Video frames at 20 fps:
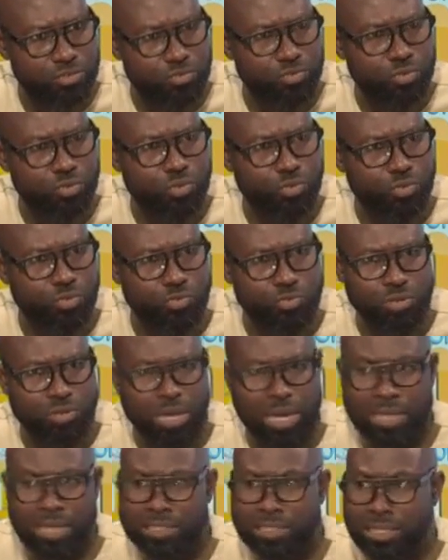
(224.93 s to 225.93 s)
to...
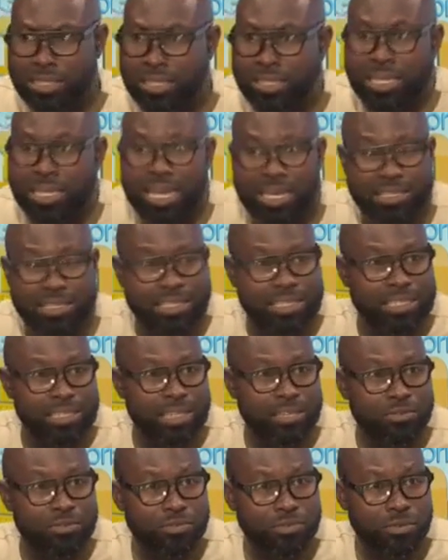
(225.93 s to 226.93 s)
They are saying
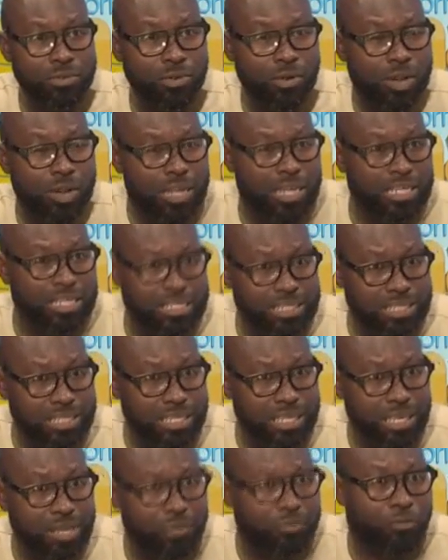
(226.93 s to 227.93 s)
that to collect
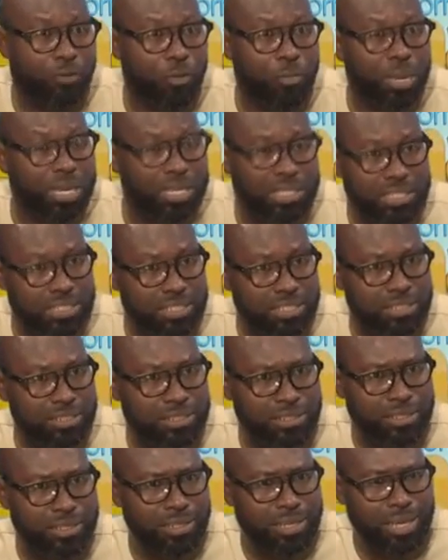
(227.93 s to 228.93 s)
information.
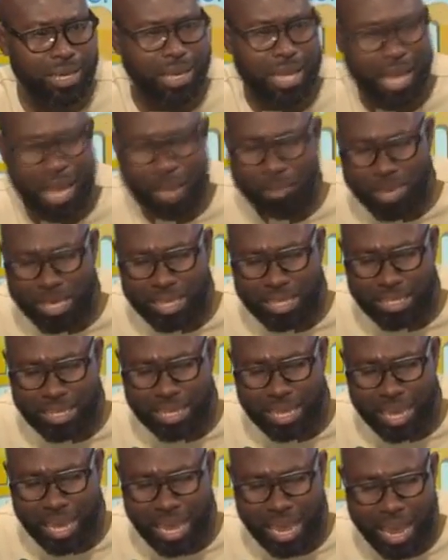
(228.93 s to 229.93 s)
I mean,
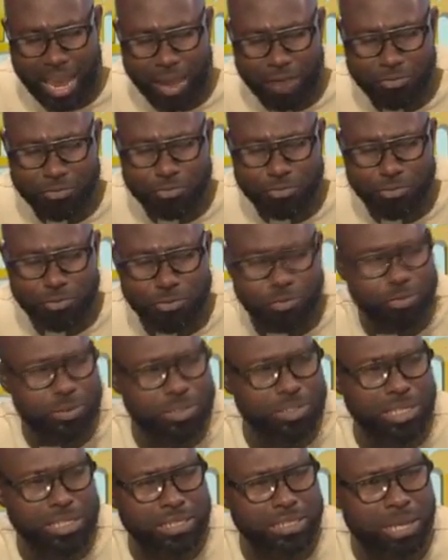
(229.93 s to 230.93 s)
how do you
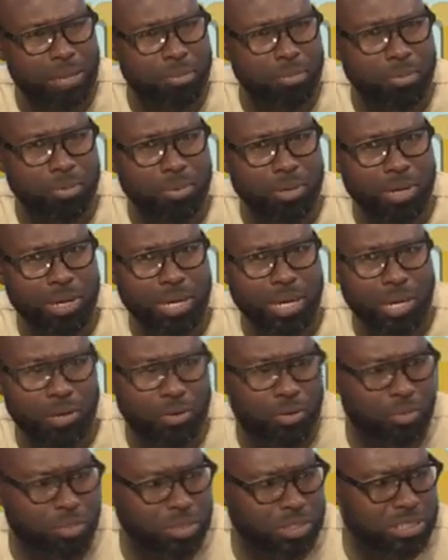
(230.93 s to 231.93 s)
set up
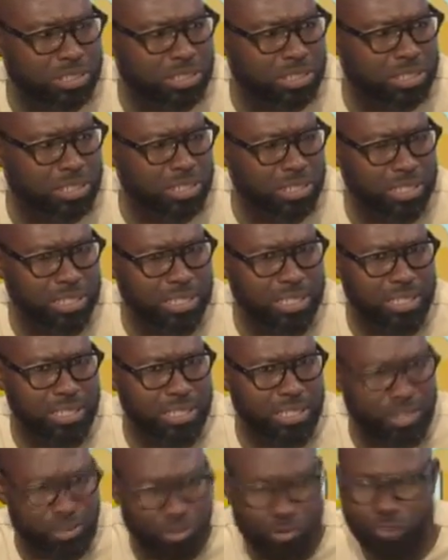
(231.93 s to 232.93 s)
a committee,
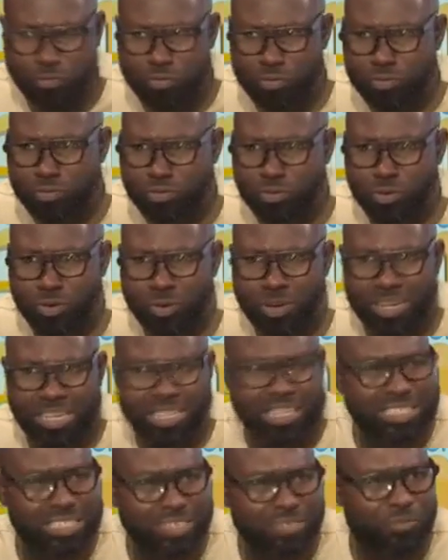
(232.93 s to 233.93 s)
in your view, to
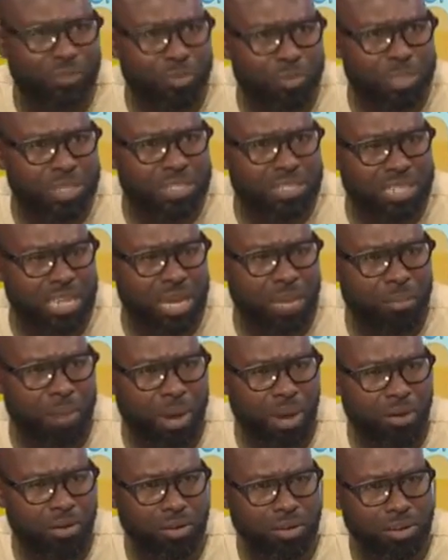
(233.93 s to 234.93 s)
collect information
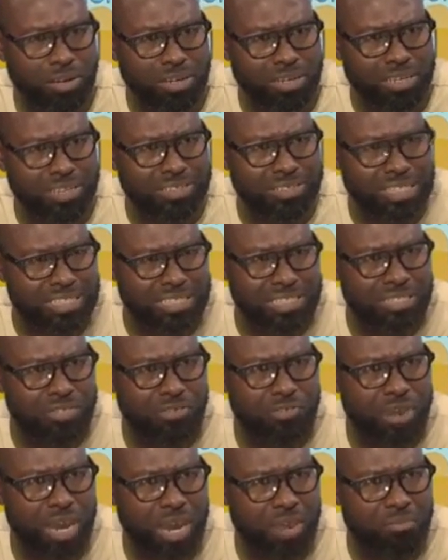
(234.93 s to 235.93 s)
about a
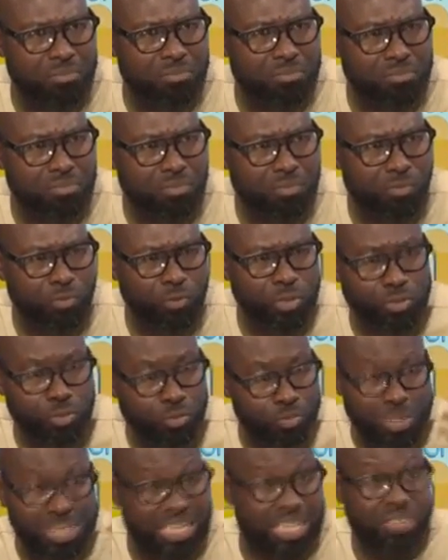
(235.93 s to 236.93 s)
certain crime which
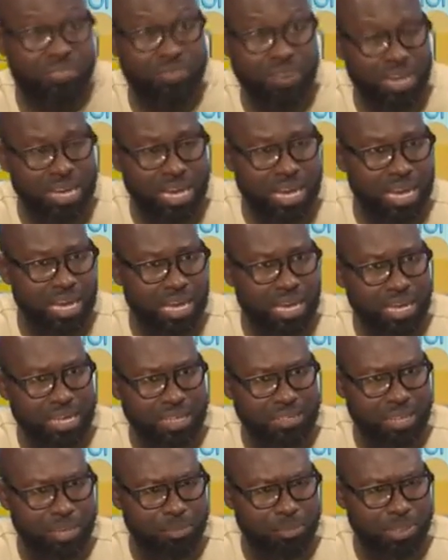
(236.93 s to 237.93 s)
you believe
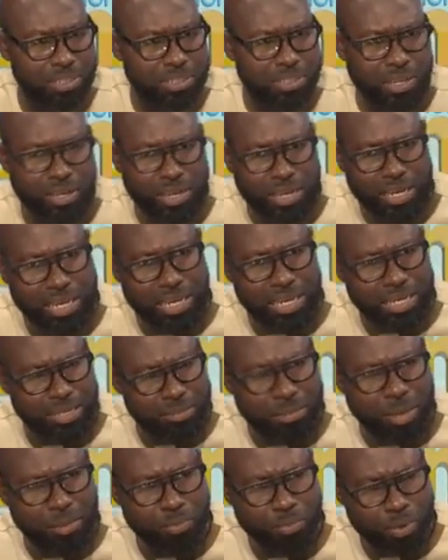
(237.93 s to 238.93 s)
has happened?
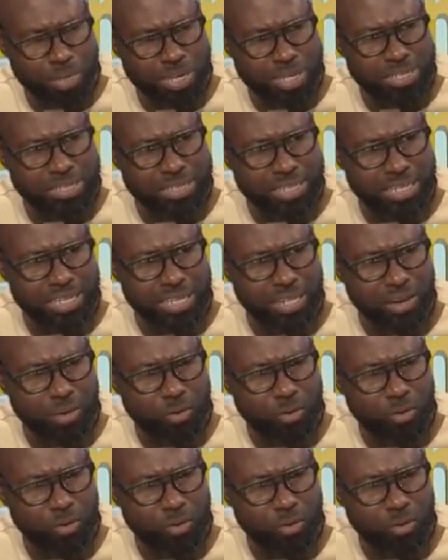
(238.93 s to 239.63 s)
And my point is that